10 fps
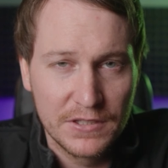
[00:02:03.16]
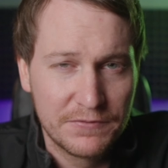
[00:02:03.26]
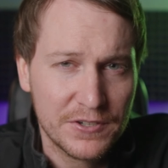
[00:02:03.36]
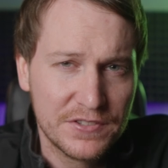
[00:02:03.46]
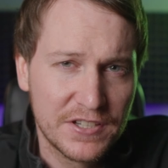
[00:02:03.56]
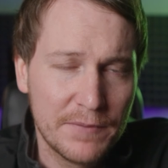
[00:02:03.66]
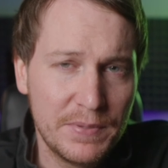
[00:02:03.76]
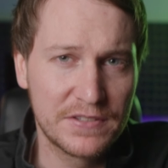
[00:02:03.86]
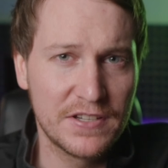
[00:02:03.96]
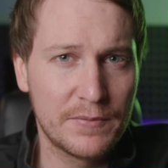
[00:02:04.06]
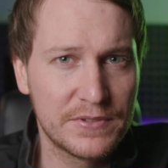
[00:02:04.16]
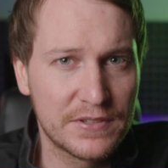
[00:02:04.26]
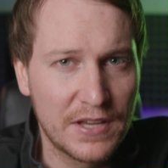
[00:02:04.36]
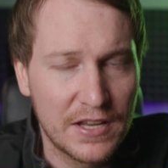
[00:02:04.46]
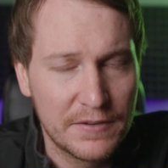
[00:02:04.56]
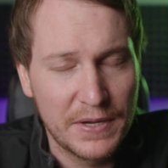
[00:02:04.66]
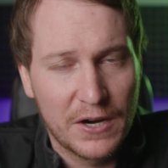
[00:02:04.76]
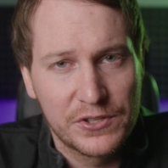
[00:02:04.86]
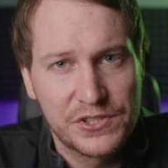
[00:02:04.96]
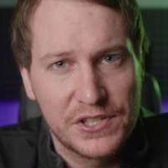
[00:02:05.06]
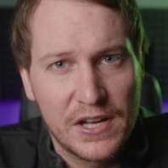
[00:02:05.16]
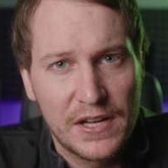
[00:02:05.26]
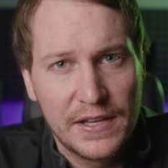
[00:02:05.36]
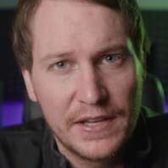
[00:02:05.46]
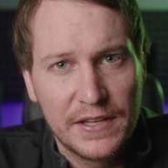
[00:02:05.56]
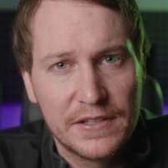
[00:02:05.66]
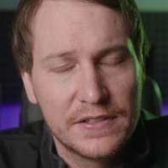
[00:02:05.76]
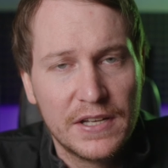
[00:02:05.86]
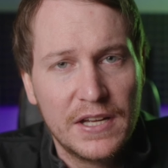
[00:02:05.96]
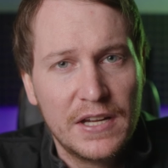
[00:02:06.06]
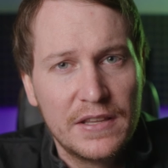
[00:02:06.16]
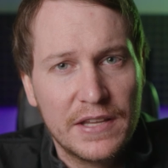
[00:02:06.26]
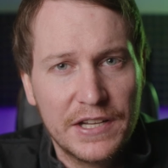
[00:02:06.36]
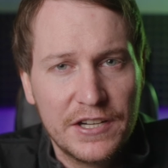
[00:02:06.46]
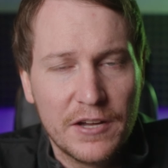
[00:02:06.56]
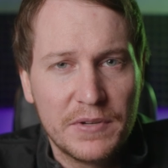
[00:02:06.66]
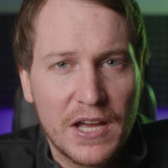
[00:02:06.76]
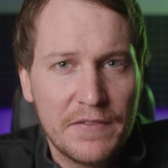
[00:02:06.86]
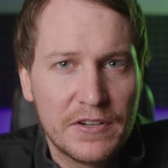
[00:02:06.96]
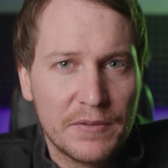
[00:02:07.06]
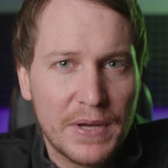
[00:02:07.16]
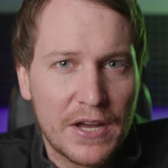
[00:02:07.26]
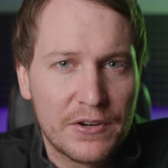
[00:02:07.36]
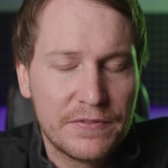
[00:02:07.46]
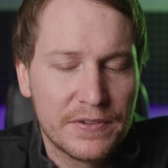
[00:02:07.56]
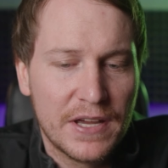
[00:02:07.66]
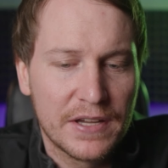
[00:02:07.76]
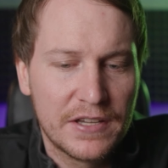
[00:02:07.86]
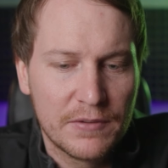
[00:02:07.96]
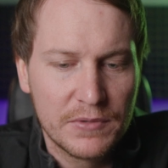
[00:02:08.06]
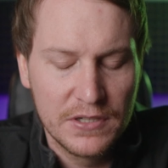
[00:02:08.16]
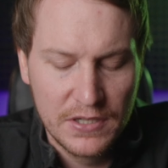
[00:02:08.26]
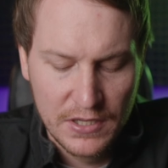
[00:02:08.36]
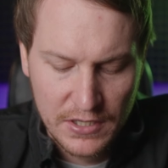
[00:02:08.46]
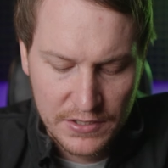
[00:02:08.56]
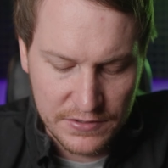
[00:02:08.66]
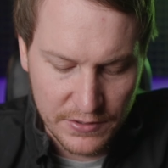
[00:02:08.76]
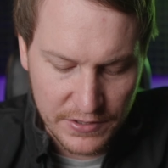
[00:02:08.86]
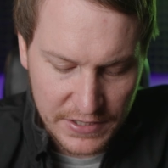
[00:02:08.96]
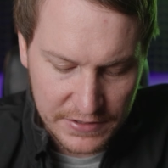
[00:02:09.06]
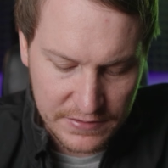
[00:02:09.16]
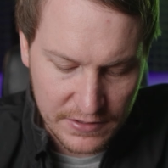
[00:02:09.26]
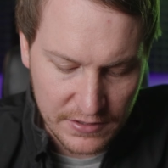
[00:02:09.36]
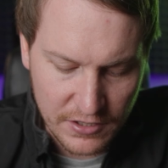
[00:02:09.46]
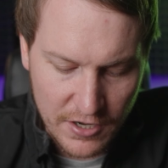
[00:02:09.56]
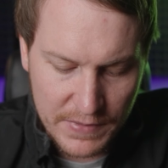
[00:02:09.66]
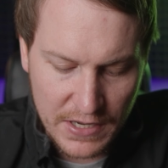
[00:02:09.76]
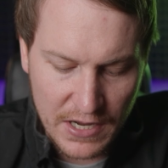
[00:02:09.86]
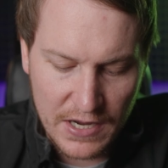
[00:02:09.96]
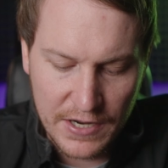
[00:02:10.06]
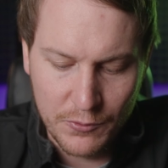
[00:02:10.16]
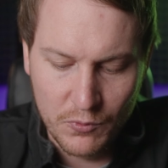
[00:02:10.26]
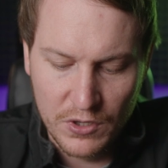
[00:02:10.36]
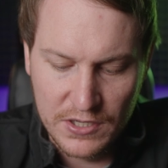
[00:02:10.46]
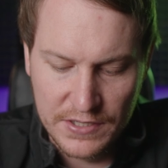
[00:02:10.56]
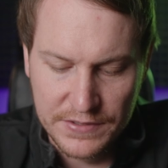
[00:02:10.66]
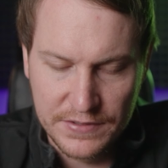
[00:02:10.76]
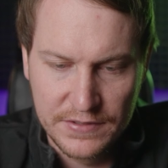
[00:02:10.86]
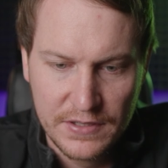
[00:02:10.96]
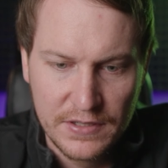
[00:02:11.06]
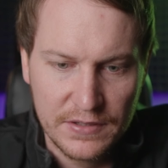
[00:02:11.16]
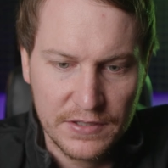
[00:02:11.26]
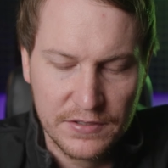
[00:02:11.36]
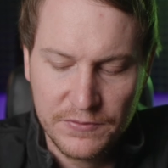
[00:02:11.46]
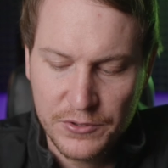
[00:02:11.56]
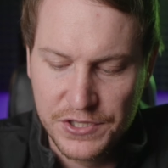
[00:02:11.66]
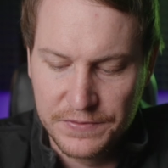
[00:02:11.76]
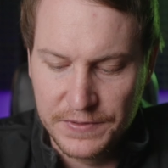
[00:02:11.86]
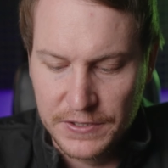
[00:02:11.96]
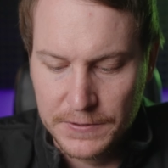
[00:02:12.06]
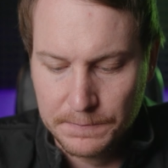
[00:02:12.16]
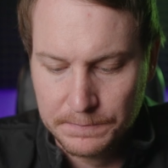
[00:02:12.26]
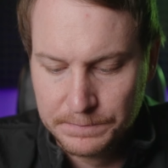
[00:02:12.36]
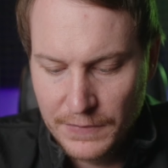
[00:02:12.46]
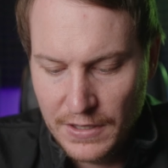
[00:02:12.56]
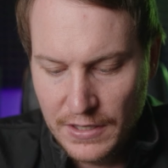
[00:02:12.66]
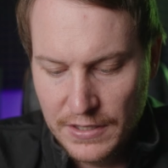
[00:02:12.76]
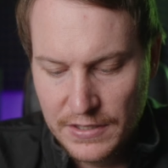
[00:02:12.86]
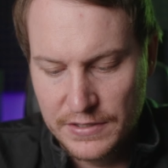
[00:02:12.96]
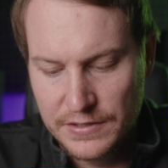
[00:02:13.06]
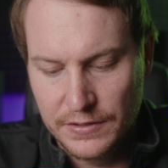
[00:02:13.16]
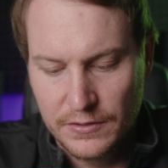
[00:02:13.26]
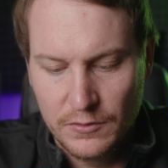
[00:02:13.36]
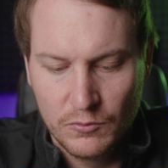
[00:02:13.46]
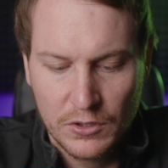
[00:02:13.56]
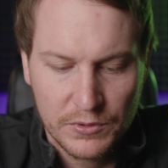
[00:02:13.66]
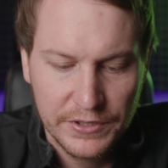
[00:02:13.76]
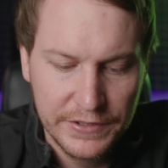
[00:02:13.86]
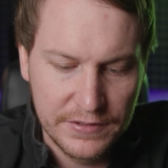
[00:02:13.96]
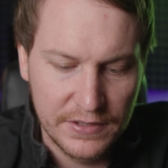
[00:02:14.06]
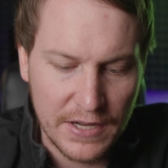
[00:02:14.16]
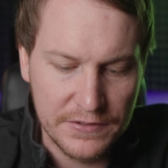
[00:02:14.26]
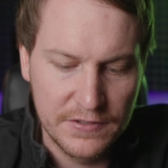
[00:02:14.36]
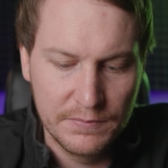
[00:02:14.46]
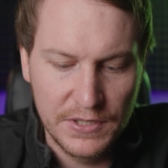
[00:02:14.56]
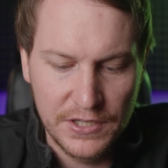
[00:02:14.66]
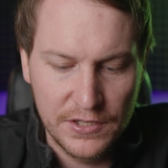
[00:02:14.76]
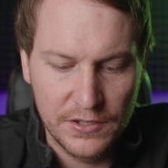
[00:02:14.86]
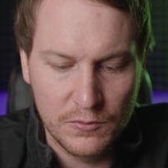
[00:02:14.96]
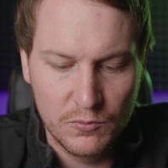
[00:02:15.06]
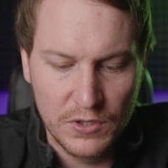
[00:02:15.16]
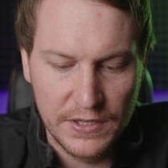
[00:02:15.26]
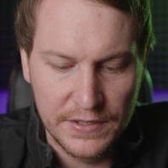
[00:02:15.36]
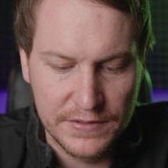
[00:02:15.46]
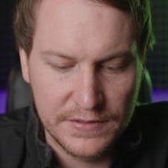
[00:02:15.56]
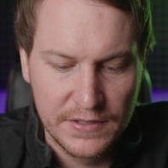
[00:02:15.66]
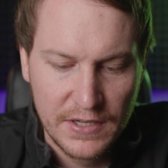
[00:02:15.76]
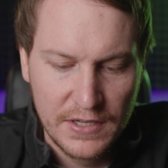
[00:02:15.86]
The first thing I picked up was a Canon PowerShot, and they ended up not having a battery for that camera. So the next thing that caught my eye was this Fujifilm, and what really stood out to me was